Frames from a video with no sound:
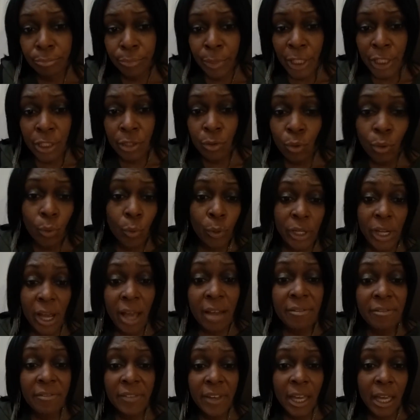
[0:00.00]
based on what
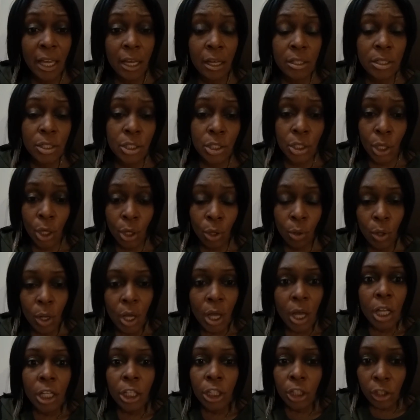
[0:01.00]
I found. So
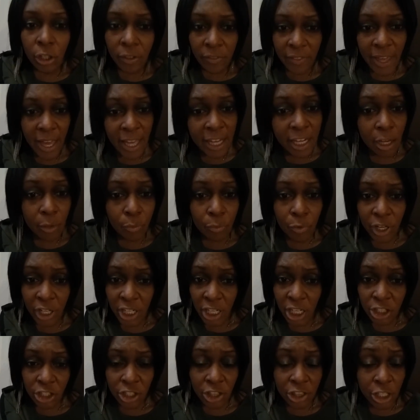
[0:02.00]
look that up.
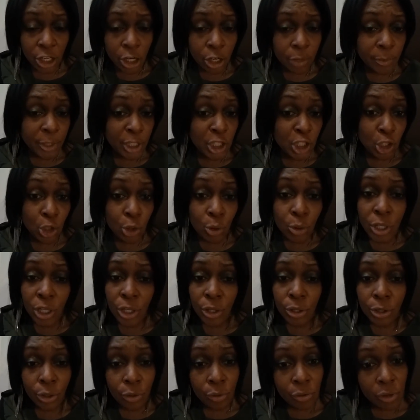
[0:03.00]
Radiation therapy,
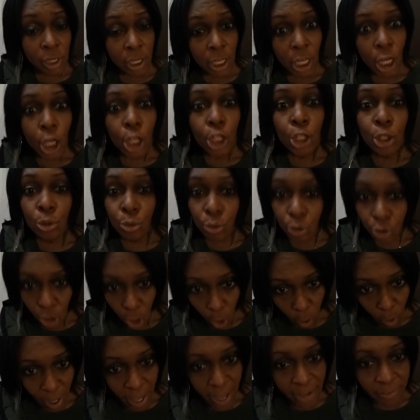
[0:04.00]
2-year degree. You
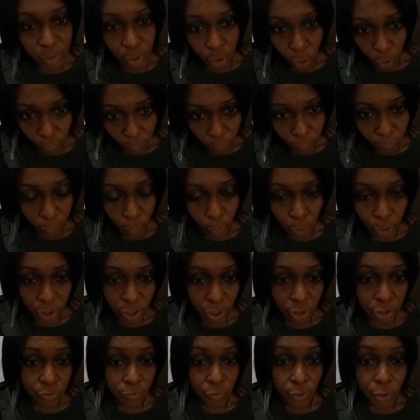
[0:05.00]
don't have to go for 4
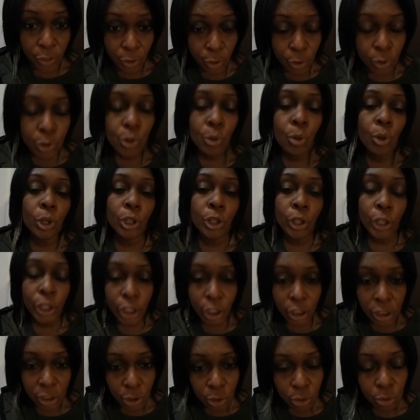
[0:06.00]
years. For those who are
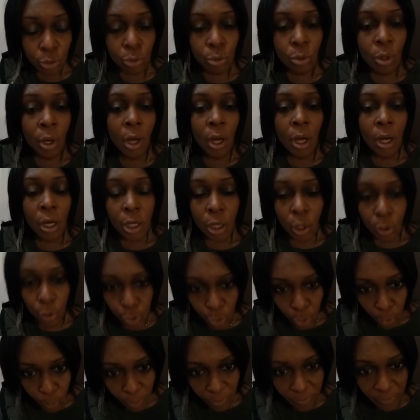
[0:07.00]
looking to go
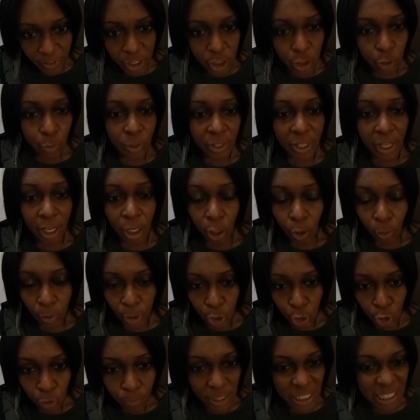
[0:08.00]
into a profession without
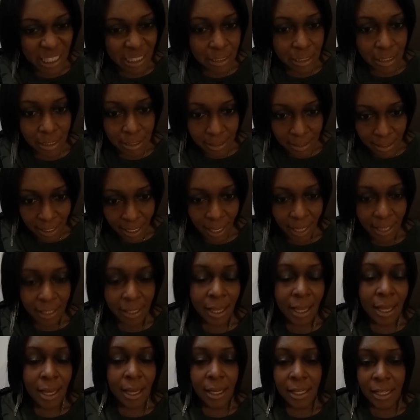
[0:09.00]
going too much into
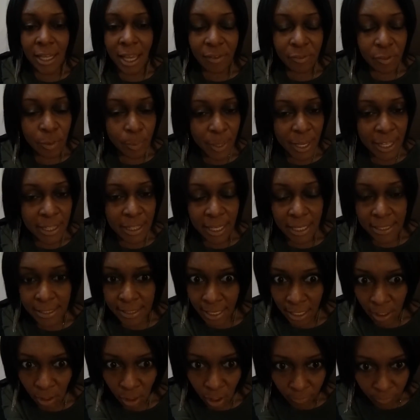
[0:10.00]
debt and having to pay that
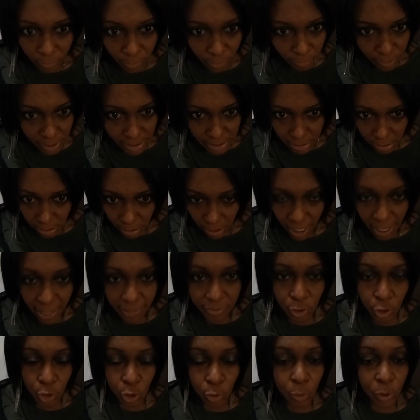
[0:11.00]
debt off for the rest of their
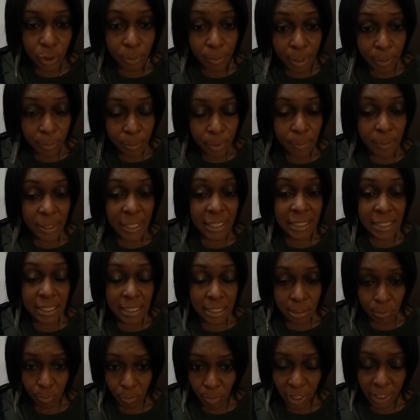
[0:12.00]
lives, and you want to be able to make
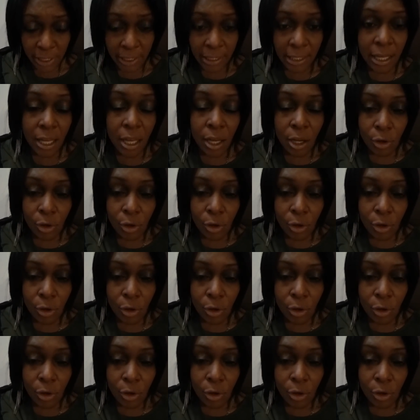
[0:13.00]
decent money,